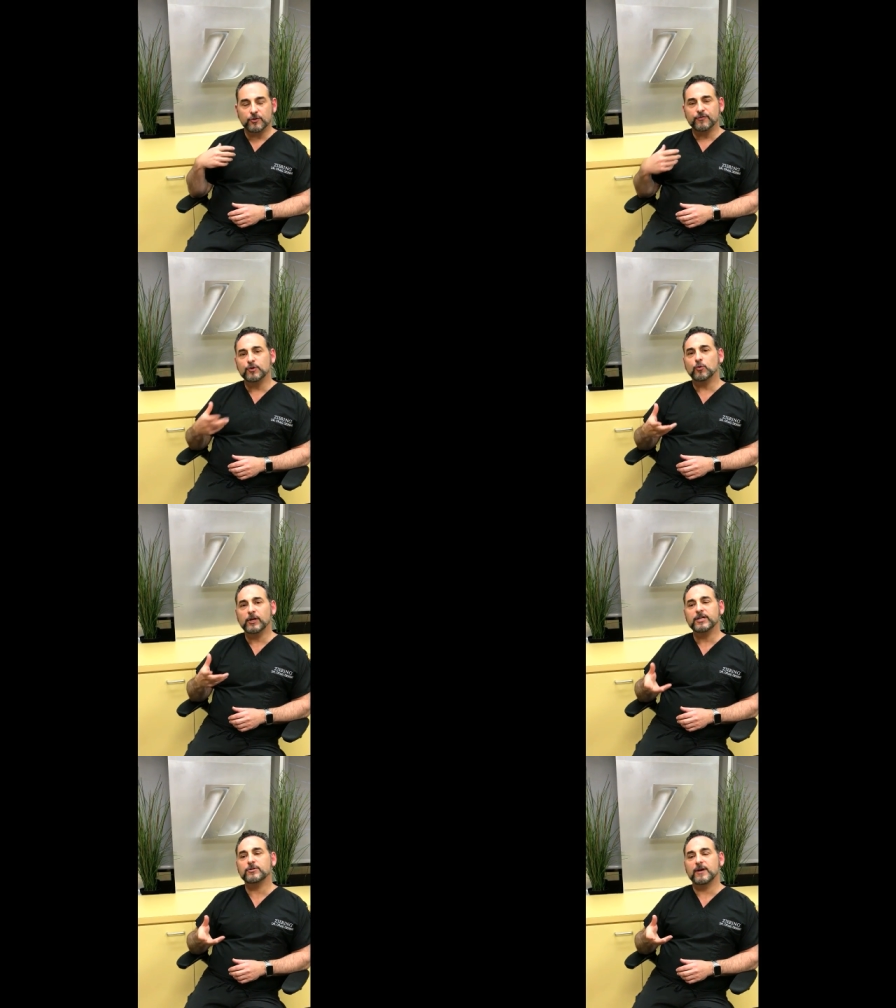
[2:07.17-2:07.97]
So if
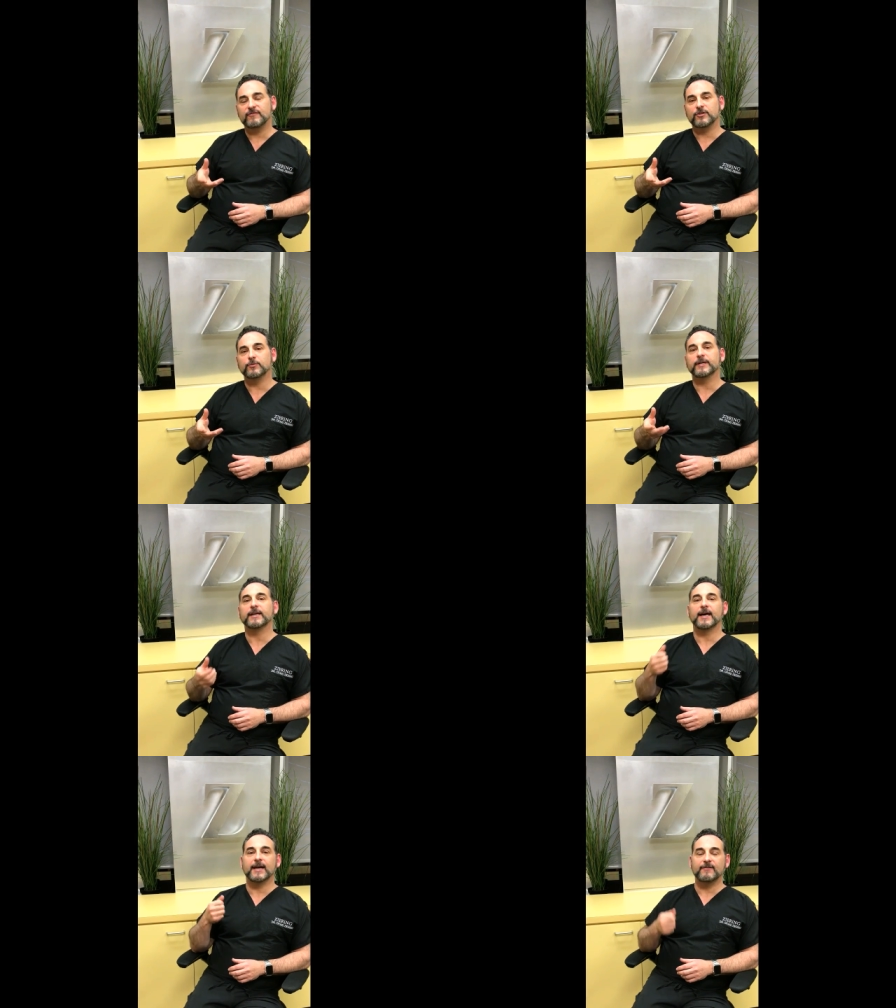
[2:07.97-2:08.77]
you want to do
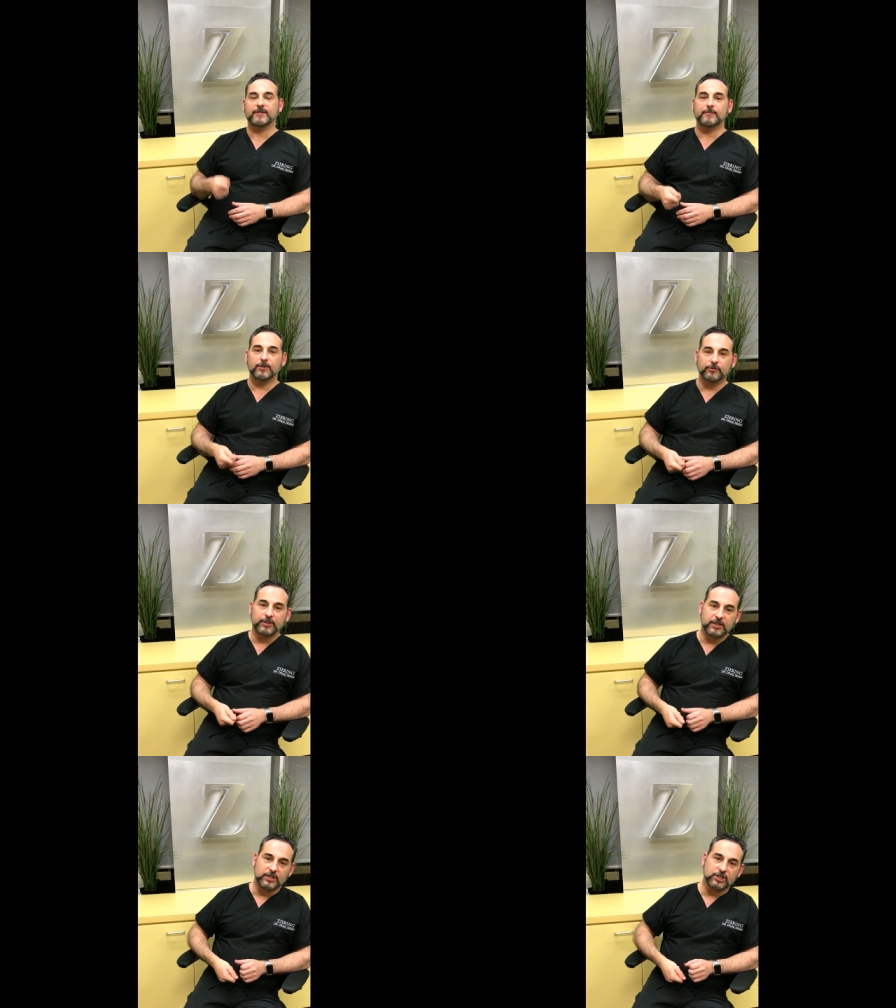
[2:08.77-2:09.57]
FUE and have the
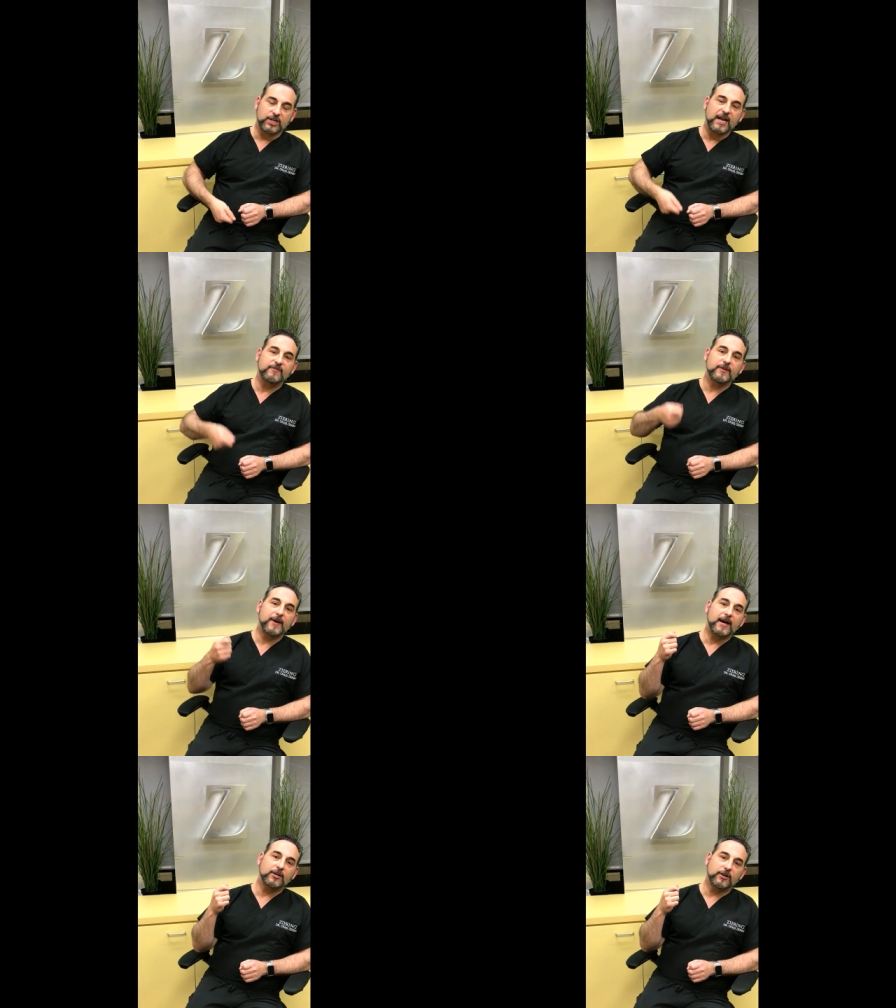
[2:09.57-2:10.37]
ability to
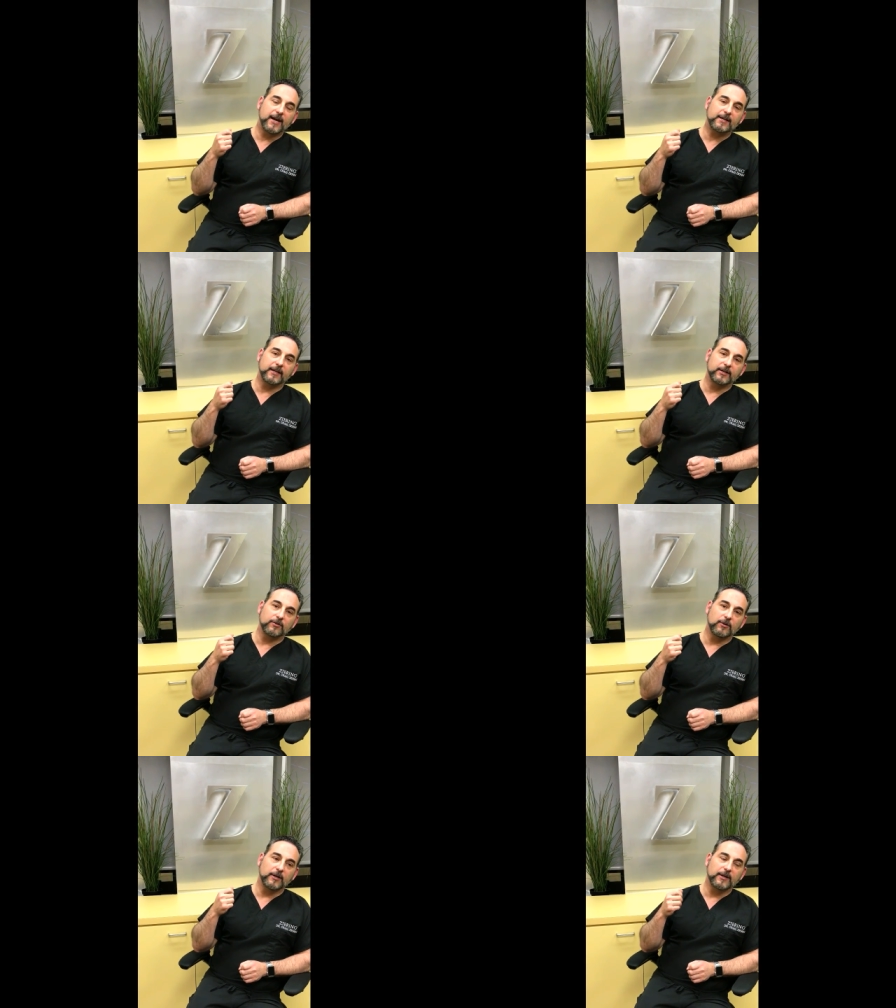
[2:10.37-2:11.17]
shave the back of your head
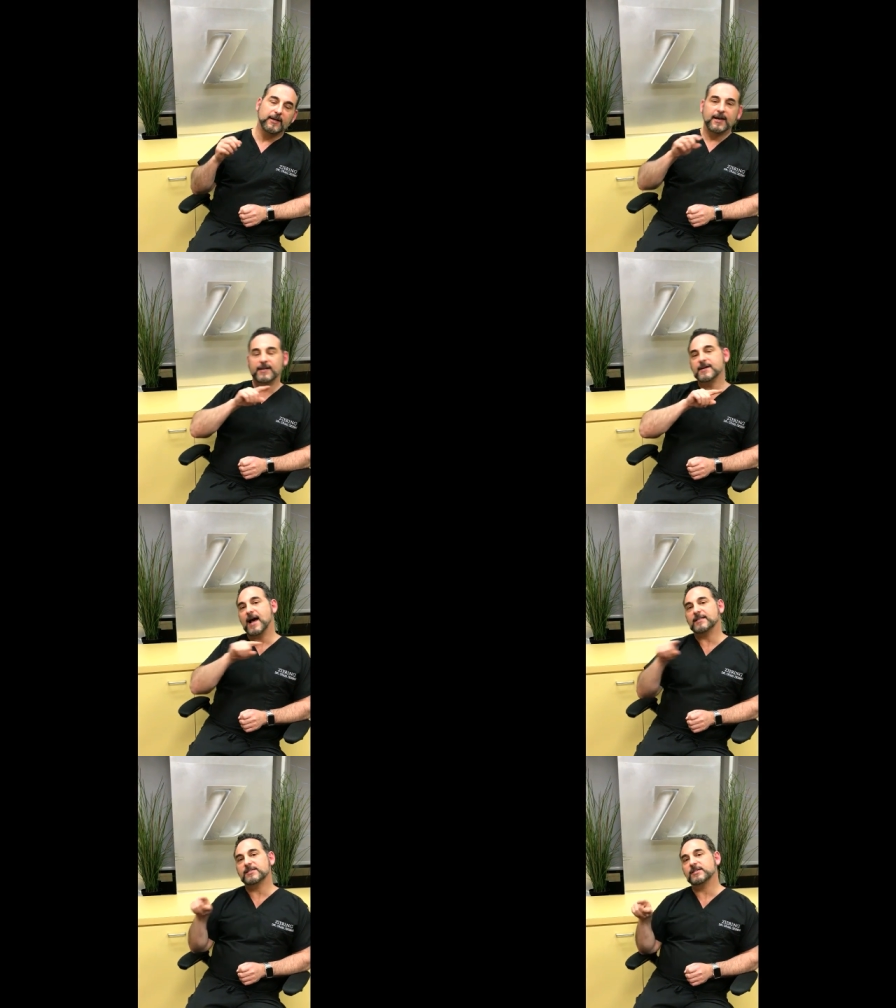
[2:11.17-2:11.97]
later on
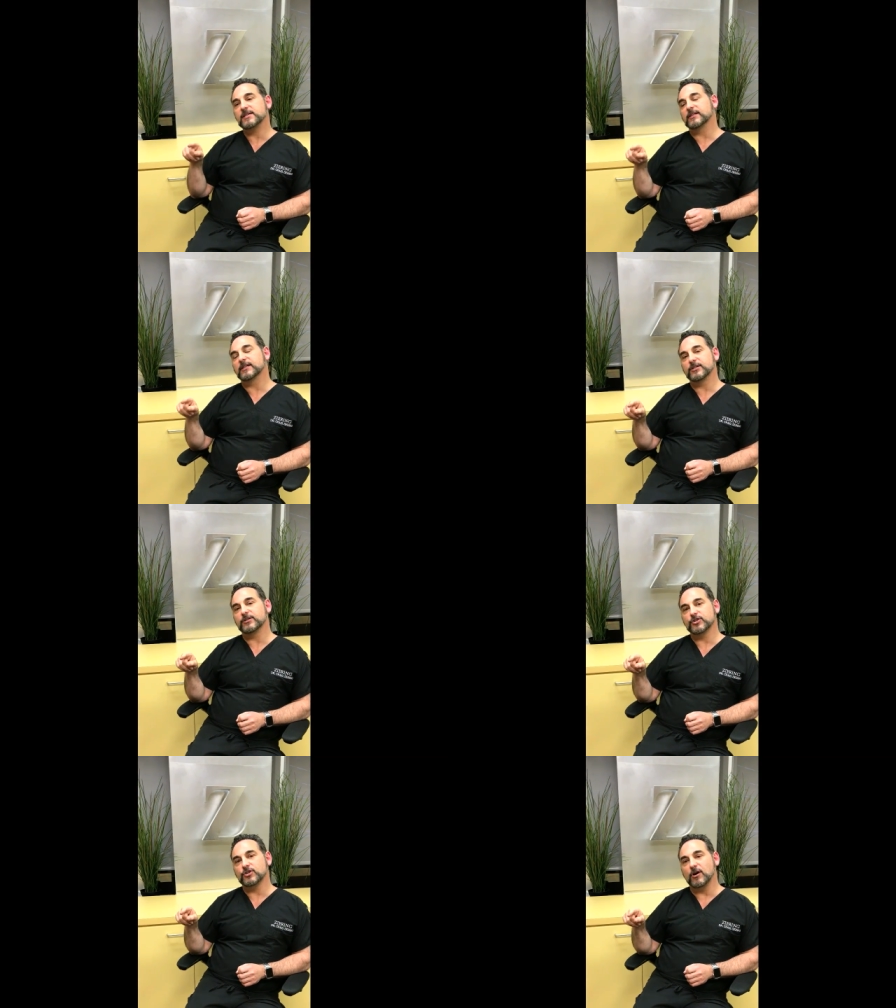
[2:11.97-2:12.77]
and not see a
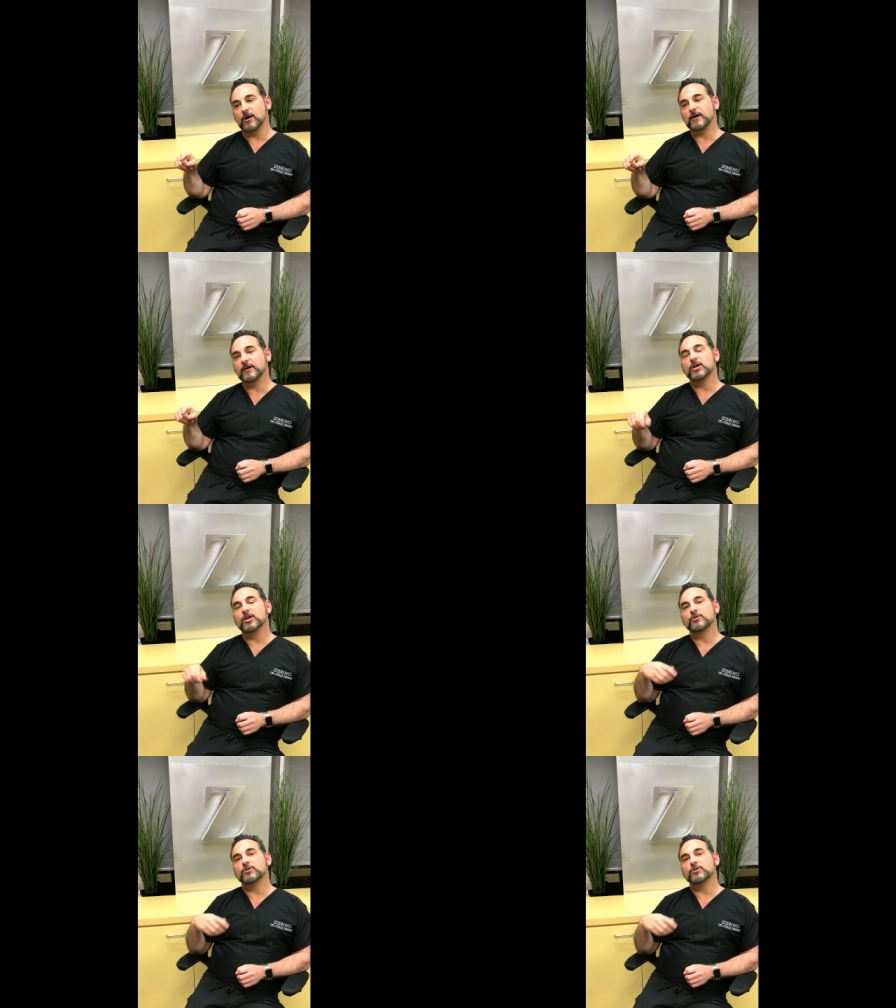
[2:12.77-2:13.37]
linear scar,